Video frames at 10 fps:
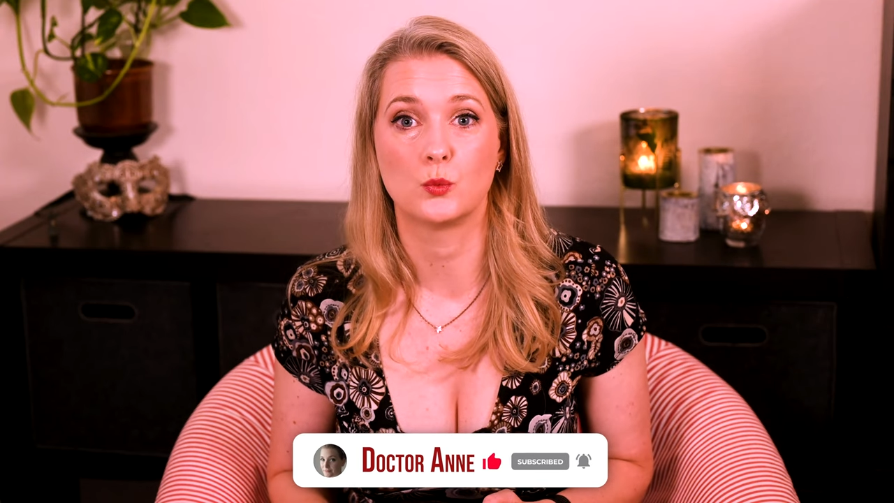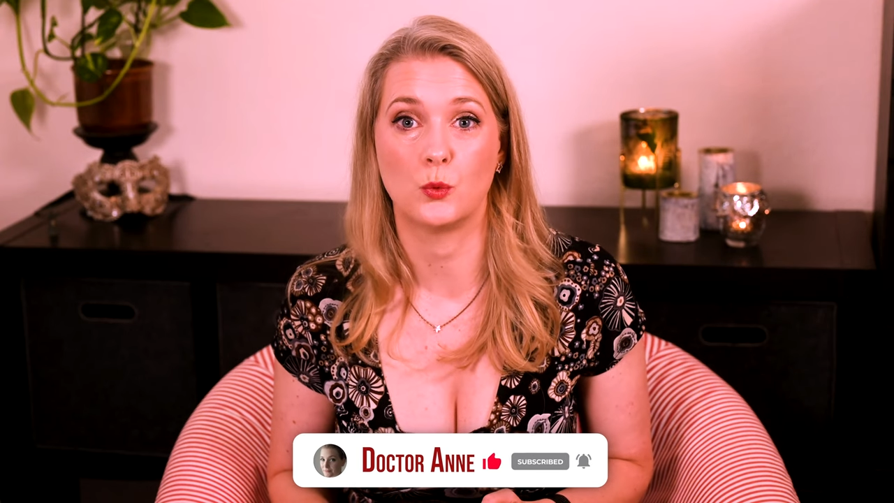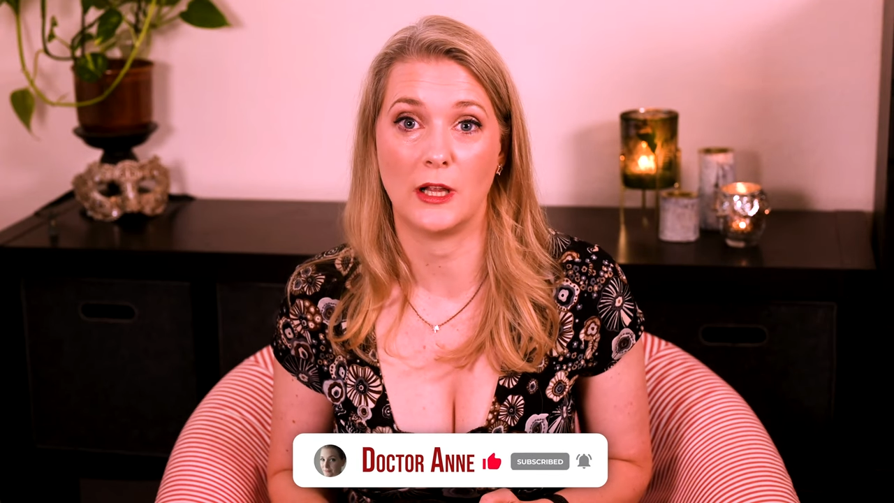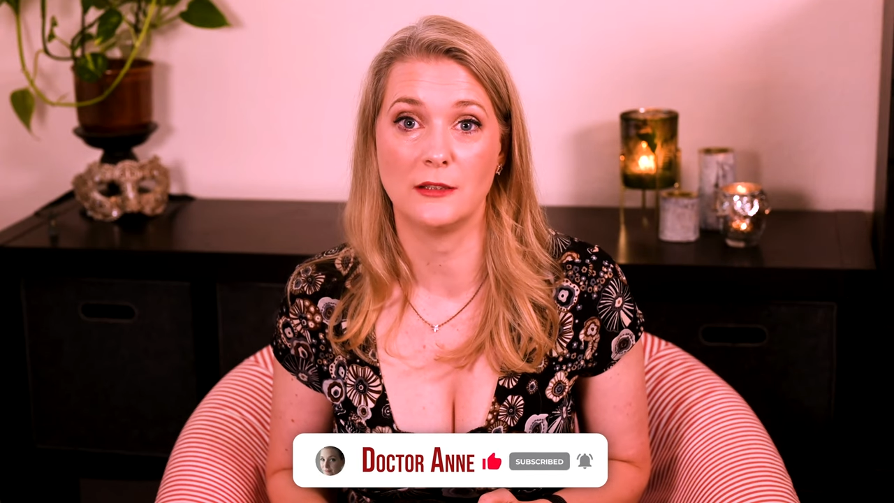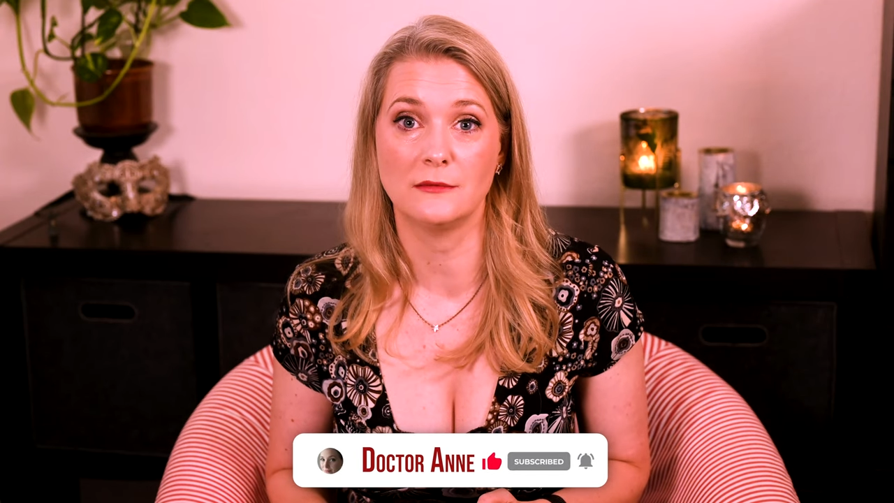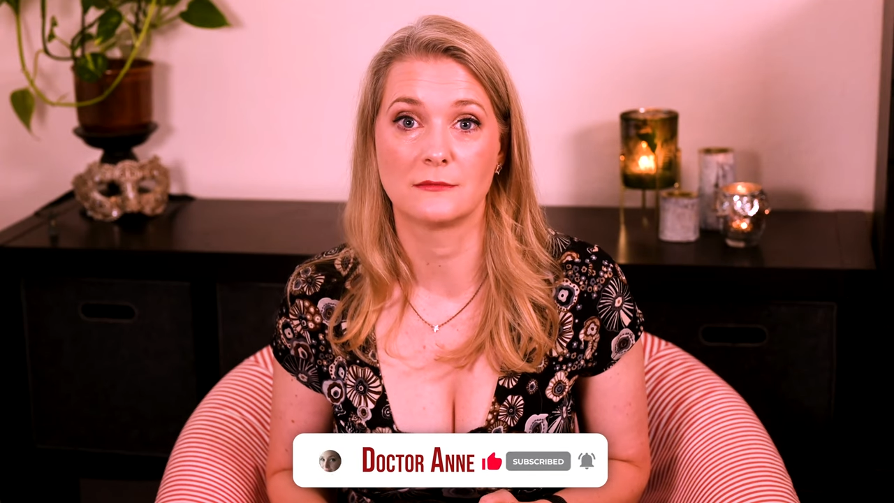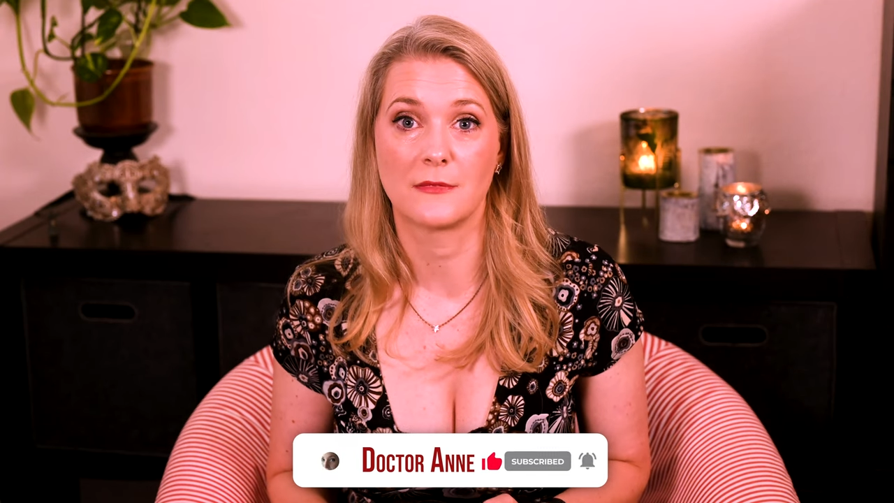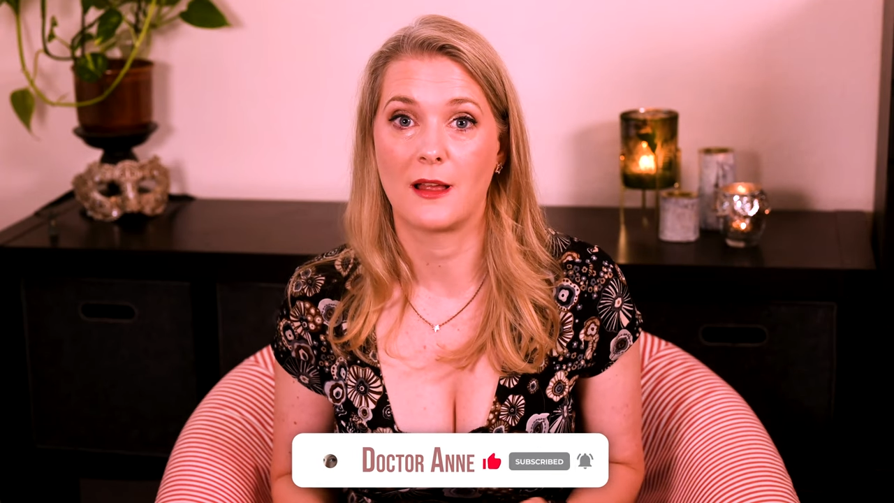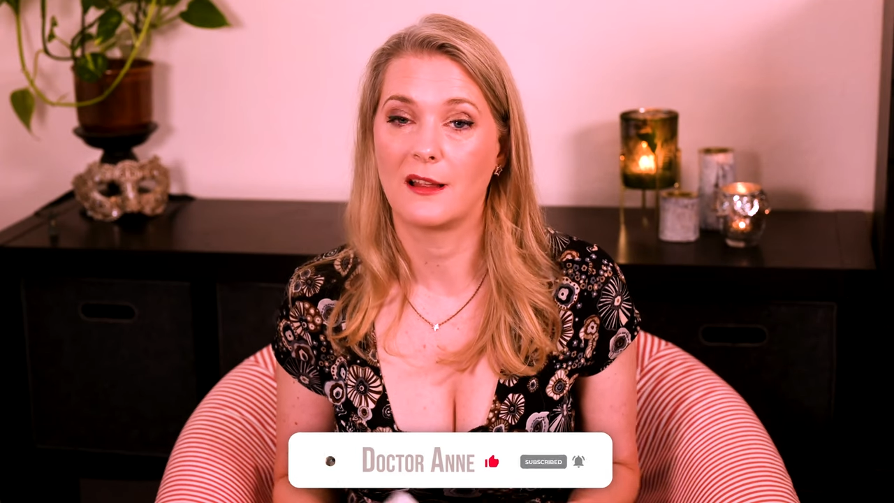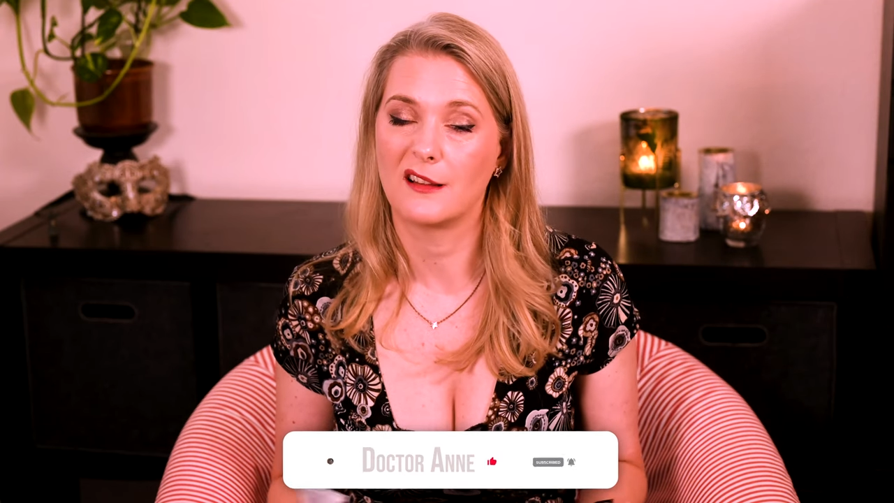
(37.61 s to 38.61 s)
Well,
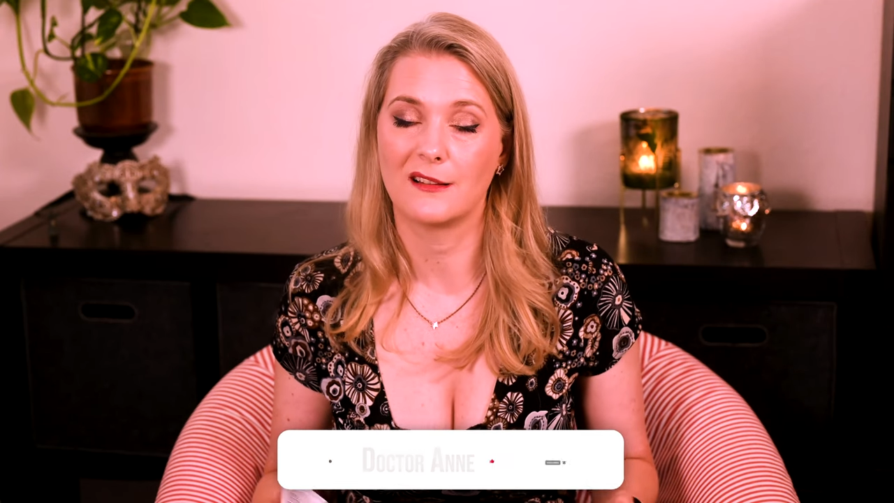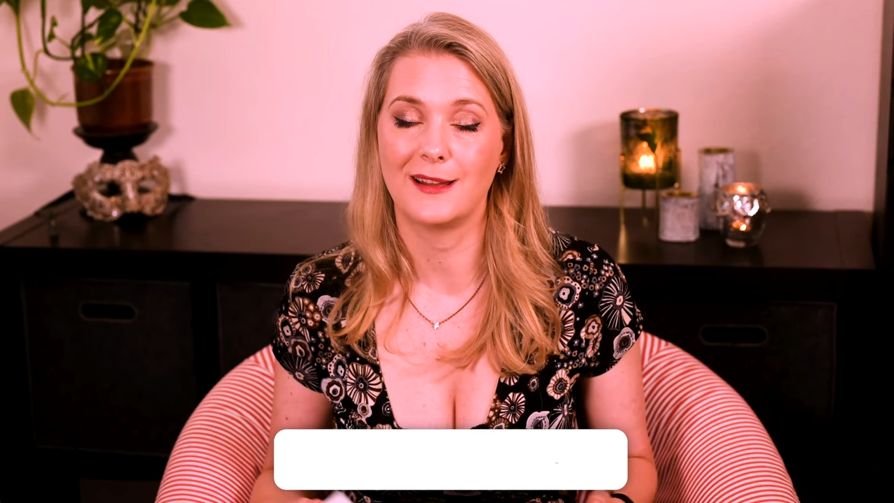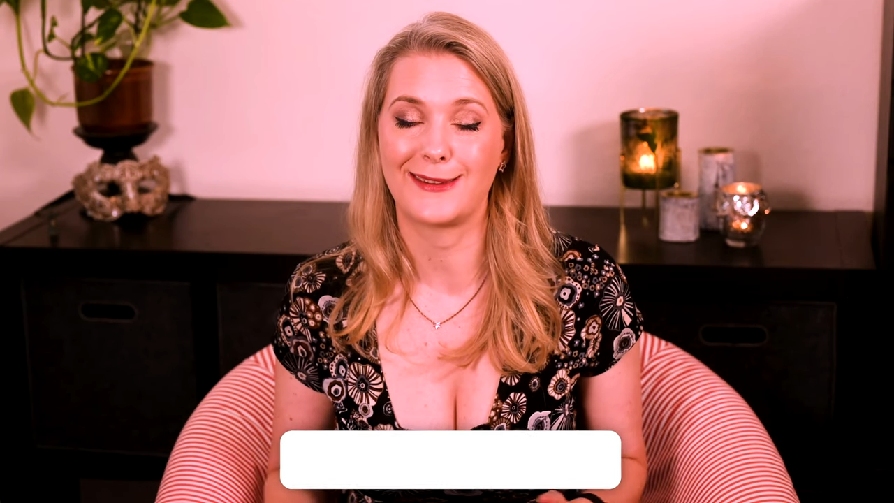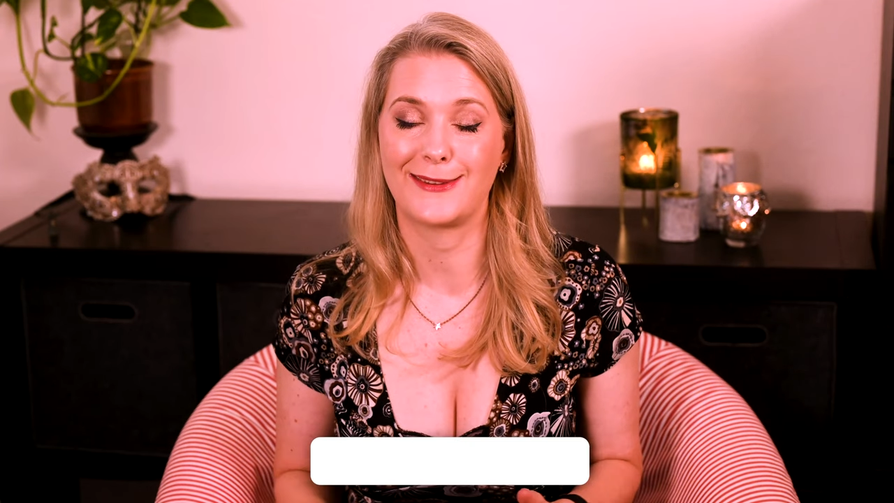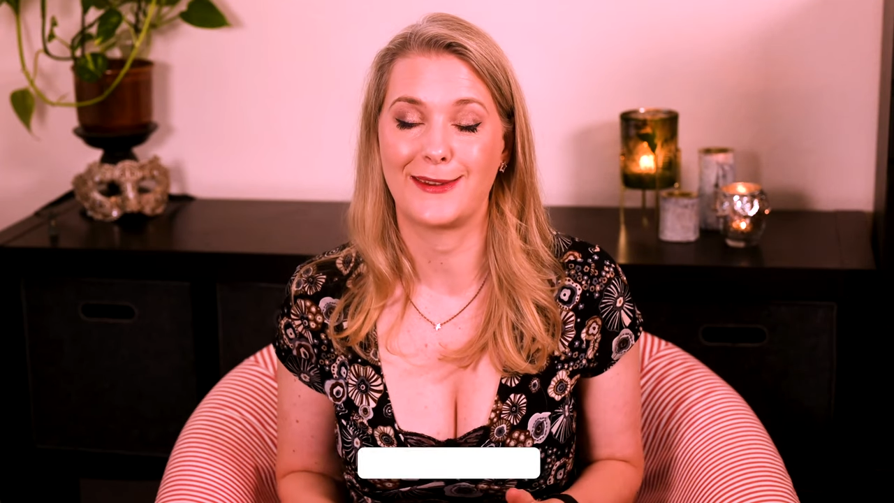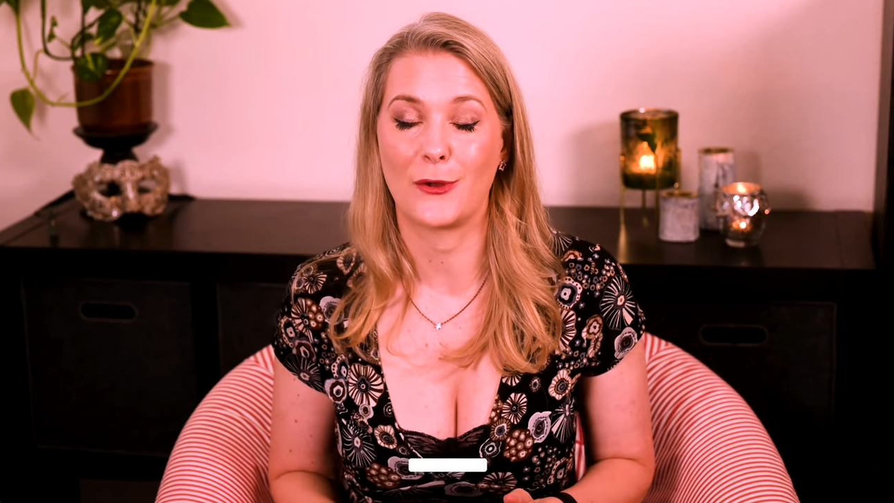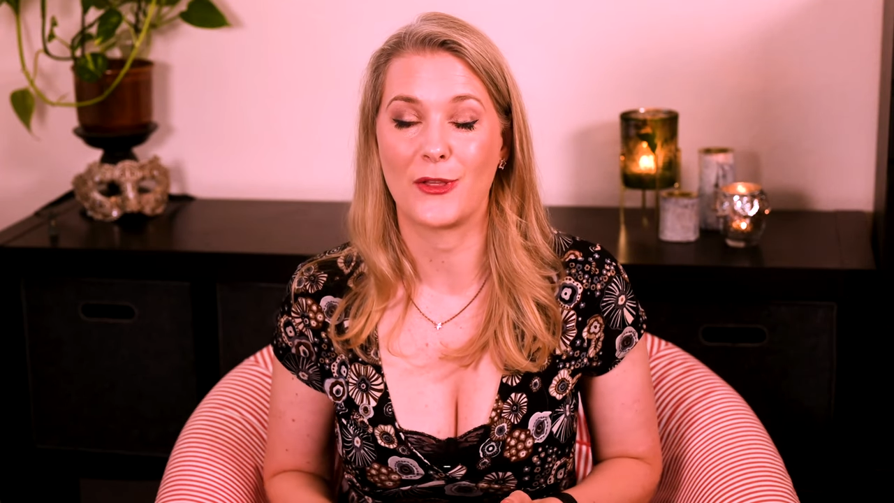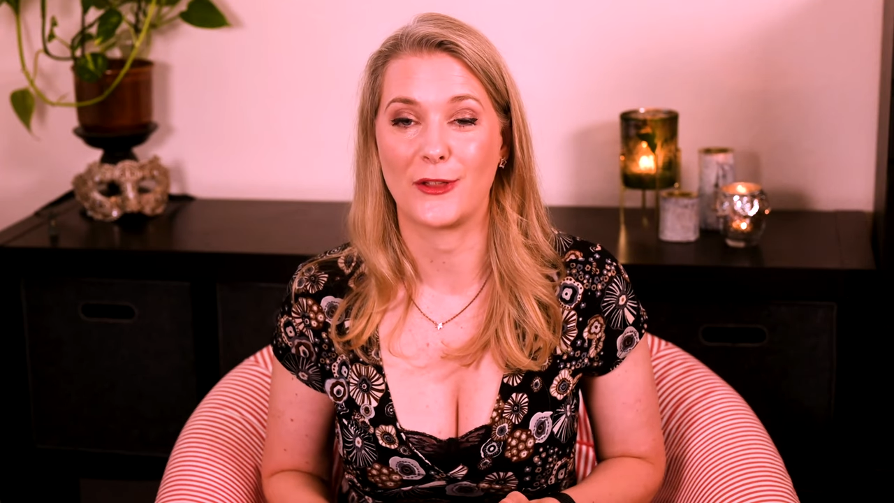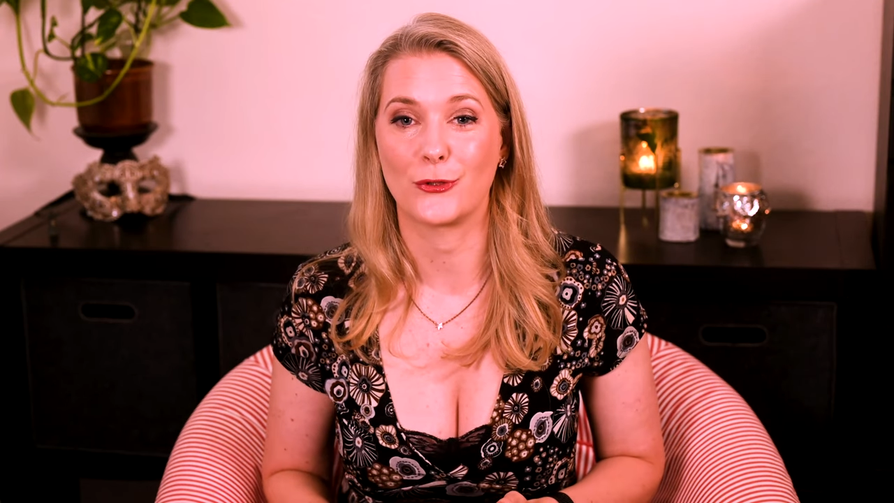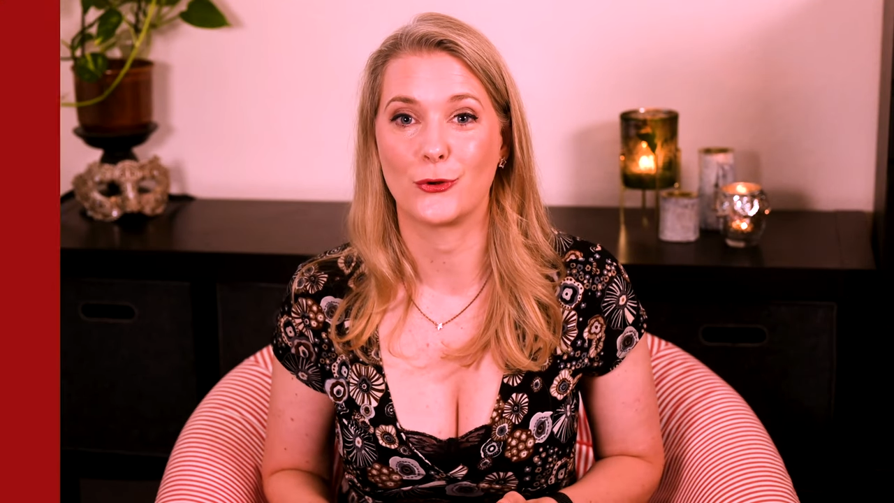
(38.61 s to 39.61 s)
let's see how
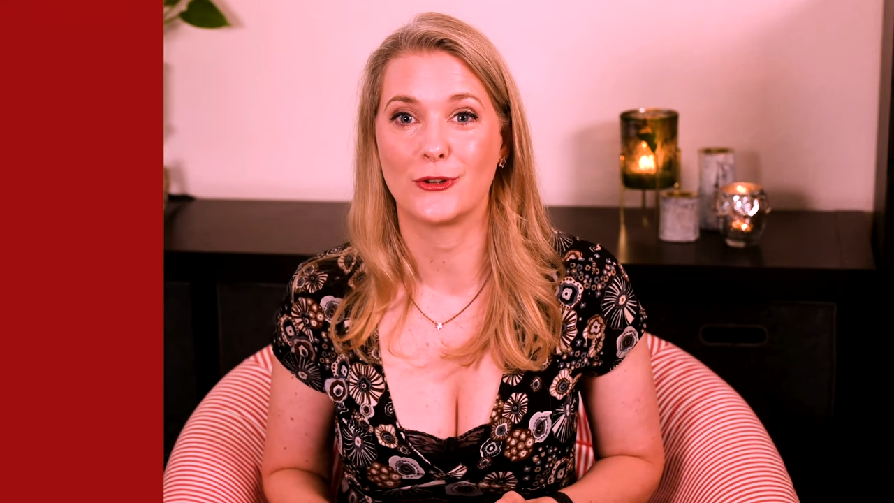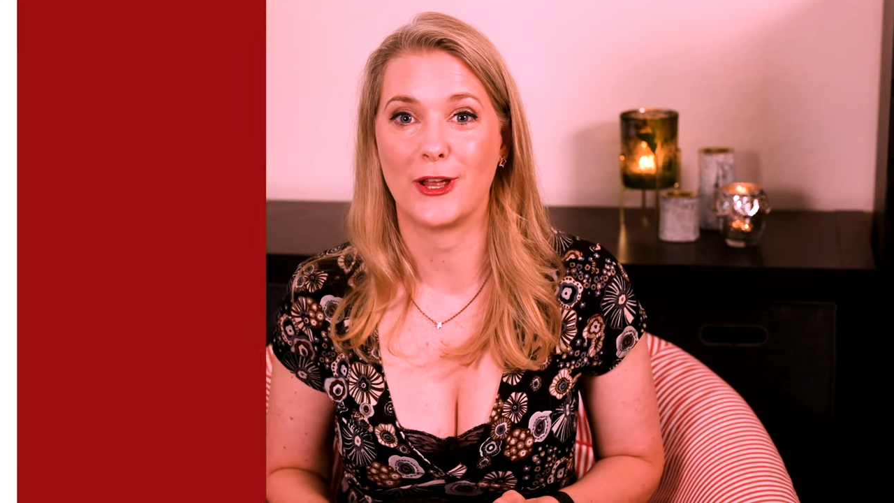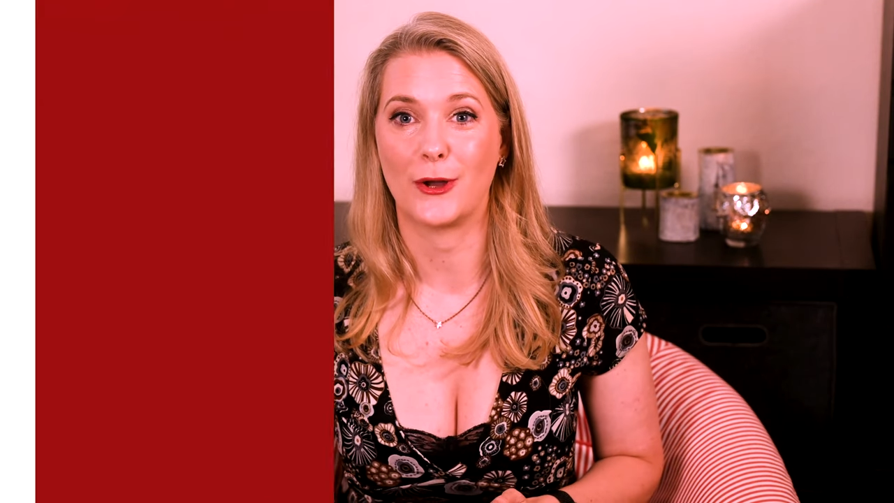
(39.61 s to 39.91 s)
that turned